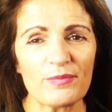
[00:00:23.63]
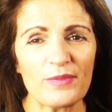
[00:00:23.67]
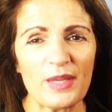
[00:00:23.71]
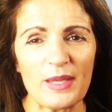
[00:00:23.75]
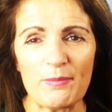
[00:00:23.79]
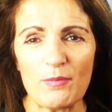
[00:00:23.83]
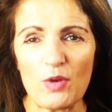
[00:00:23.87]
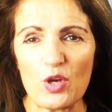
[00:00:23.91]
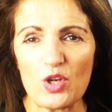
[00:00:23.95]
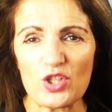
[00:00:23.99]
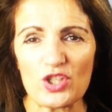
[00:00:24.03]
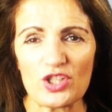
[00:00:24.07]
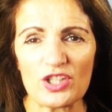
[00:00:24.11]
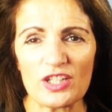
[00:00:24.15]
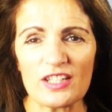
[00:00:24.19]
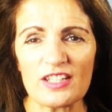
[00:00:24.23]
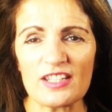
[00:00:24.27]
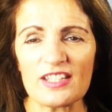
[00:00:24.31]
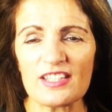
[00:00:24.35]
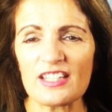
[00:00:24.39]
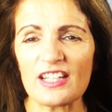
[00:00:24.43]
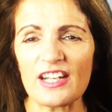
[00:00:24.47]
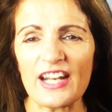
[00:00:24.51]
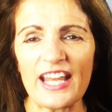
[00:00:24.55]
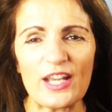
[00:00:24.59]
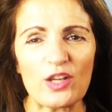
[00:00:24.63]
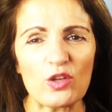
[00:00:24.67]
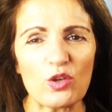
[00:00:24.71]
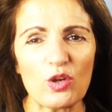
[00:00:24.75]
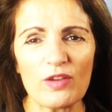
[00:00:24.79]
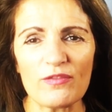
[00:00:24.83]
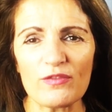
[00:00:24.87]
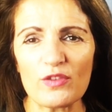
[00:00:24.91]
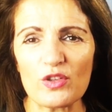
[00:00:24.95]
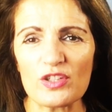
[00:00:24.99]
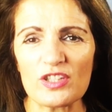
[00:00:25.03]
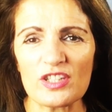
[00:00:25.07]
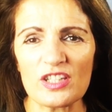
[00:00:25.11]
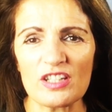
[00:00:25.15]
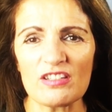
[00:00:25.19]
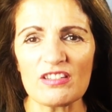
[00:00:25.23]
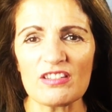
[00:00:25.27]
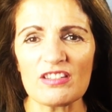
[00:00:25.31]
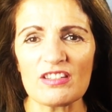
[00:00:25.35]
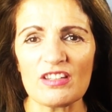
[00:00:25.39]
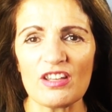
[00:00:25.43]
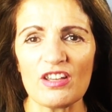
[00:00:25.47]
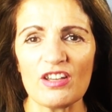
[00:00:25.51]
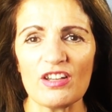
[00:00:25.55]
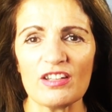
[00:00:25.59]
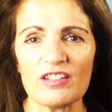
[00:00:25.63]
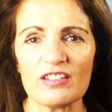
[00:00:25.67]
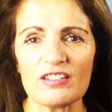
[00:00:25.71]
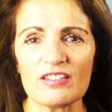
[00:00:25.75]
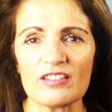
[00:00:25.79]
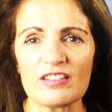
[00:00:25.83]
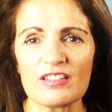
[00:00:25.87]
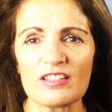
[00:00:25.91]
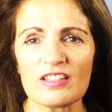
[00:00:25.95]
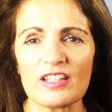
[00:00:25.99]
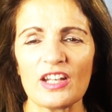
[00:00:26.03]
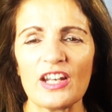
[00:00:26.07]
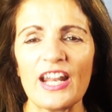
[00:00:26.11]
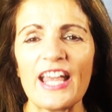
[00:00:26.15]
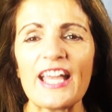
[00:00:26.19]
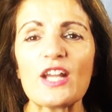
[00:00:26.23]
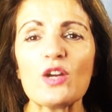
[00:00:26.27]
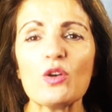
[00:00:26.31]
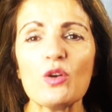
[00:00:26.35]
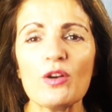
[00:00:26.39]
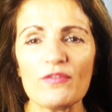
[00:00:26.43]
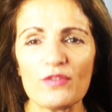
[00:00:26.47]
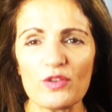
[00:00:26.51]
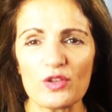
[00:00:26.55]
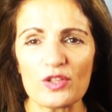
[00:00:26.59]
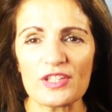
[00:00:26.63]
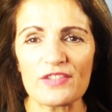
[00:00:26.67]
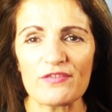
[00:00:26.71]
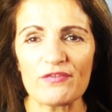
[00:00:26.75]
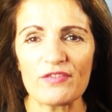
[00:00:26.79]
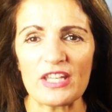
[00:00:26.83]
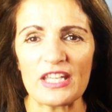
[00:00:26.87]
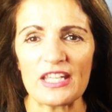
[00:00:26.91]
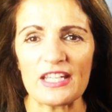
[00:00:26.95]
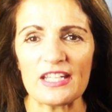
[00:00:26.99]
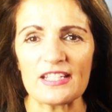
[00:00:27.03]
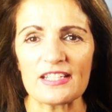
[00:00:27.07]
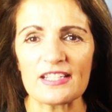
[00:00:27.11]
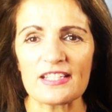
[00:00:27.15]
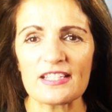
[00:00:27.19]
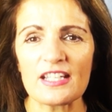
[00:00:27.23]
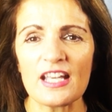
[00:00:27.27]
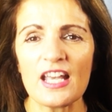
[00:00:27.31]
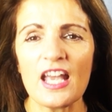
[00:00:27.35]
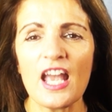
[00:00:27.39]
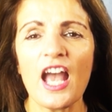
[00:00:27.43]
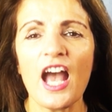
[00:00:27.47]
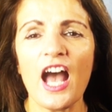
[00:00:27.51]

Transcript: emotions, let go of those concerns, let go of those fears,